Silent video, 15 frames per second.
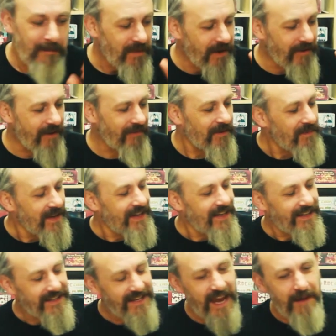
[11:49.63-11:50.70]
However,
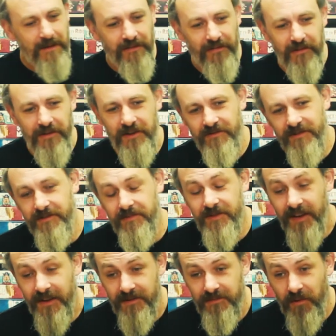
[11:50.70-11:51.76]
getting me through those
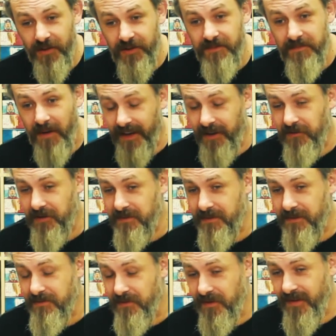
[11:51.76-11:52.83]
Christmas times was my
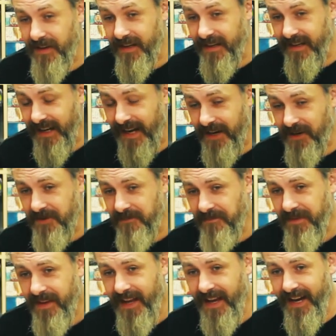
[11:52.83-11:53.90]
Christmas movie collection
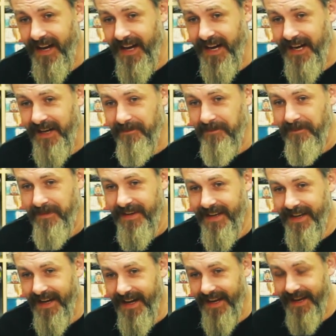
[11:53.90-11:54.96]
um,
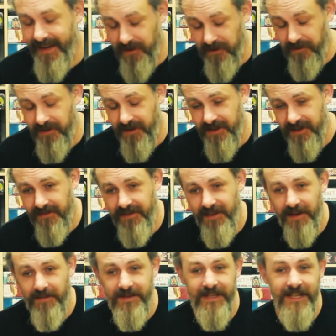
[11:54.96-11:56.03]
uh, and alternative
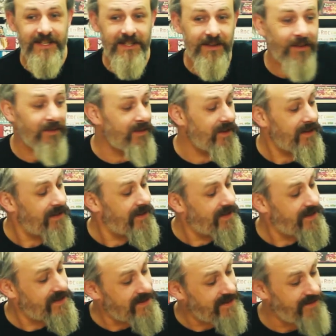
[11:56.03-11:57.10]
types. This is not
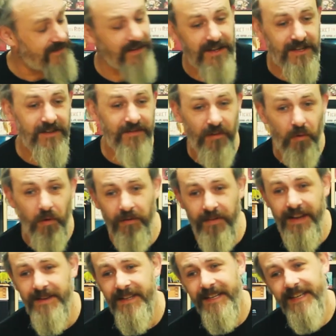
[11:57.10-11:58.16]
definitive all of
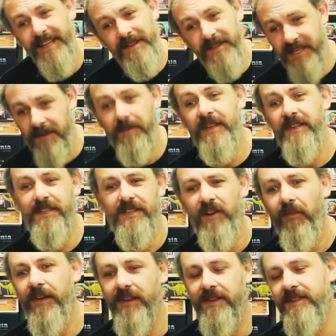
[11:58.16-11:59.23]
it. Some of this is
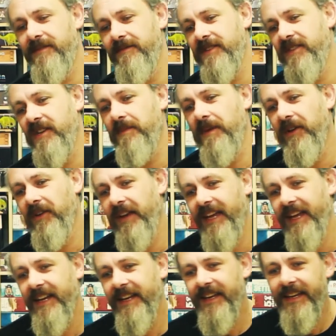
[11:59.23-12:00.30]
obvious, That's going to be on
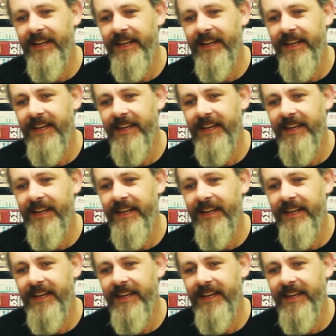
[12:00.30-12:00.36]
here.